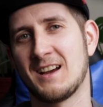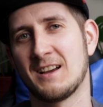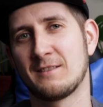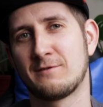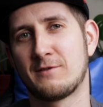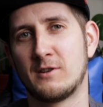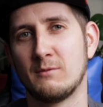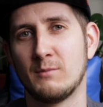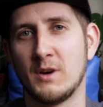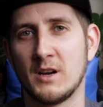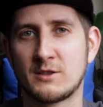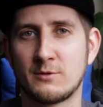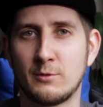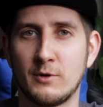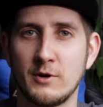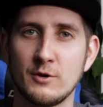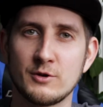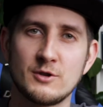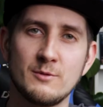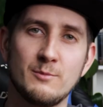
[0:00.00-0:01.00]
guys very much
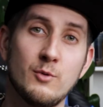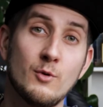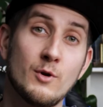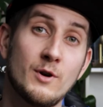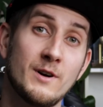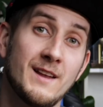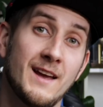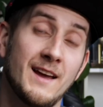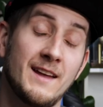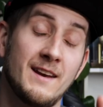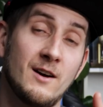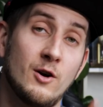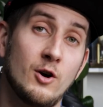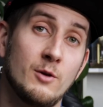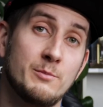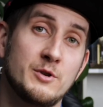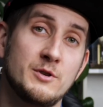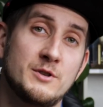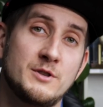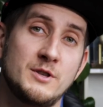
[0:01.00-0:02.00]
for your support, and I
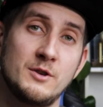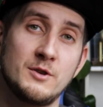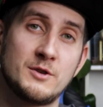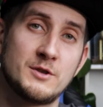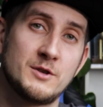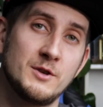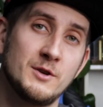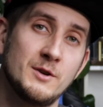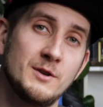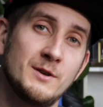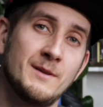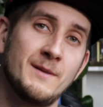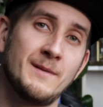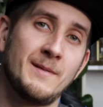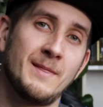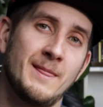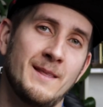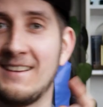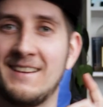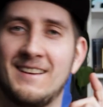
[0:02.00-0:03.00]
hope to see you soon.
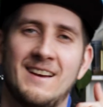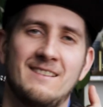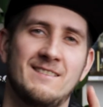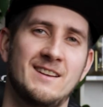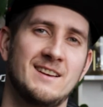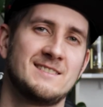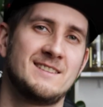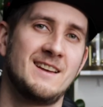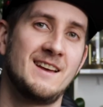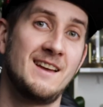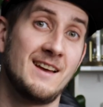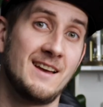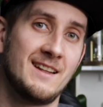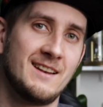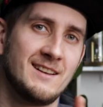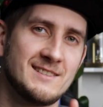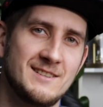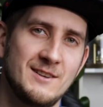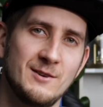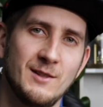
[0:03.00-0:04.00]
Have a nice day,
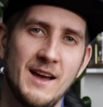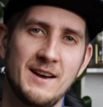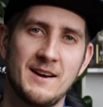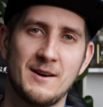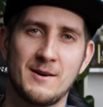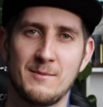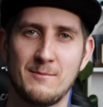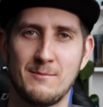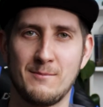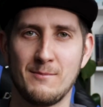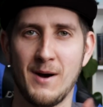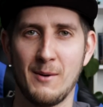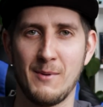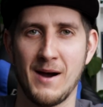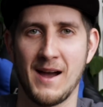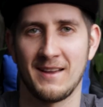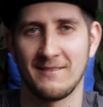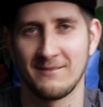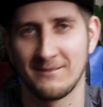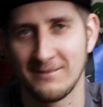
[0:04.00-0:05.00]
and I'll see you later.
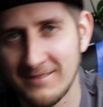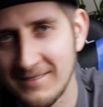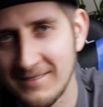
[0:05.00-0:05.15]
Bye-bye.